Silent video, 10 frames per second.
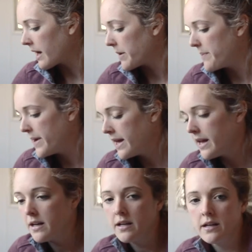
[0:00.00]
Got my
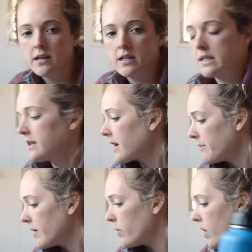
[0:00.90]
pen, I
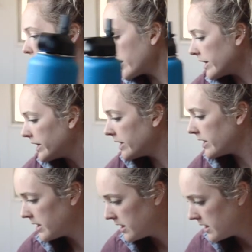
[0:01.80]
got my water,
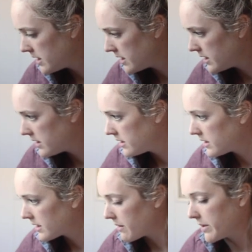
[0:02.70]

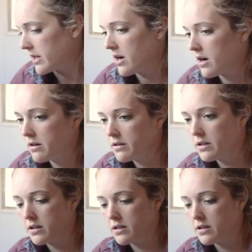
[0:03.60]
got my dog.